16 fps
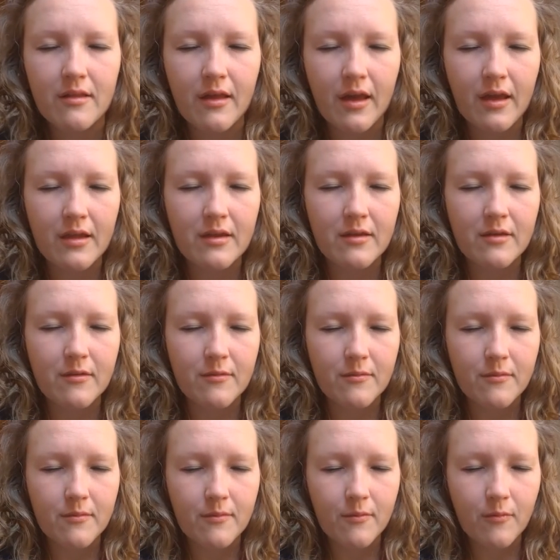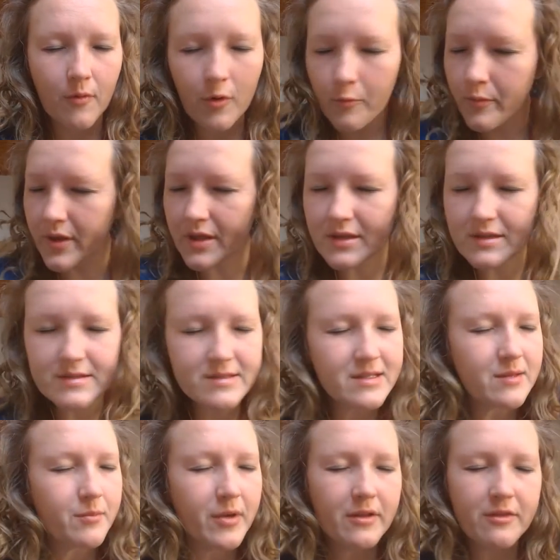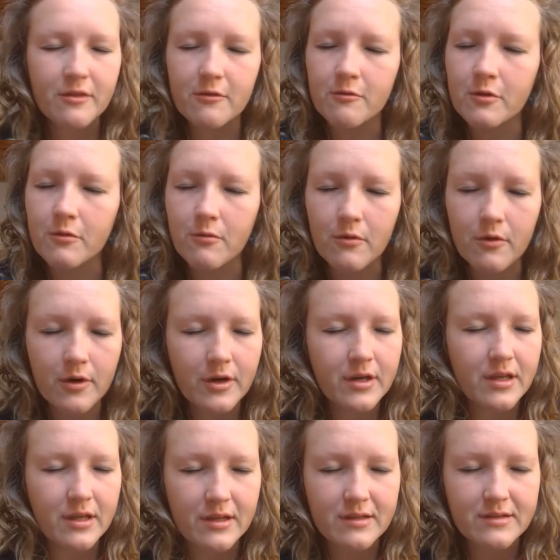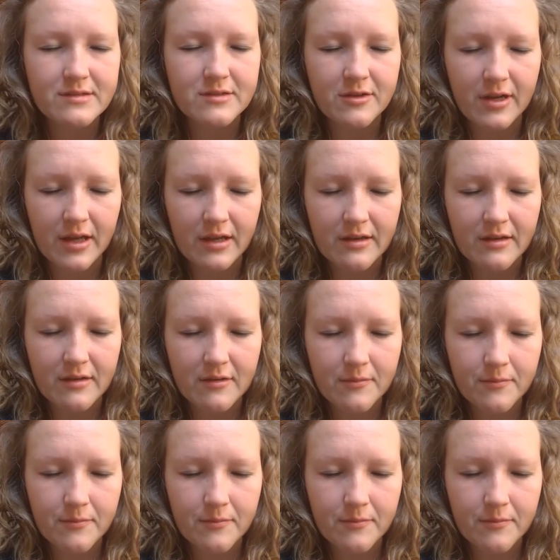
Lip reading: that it won't be easy, but the reward is great.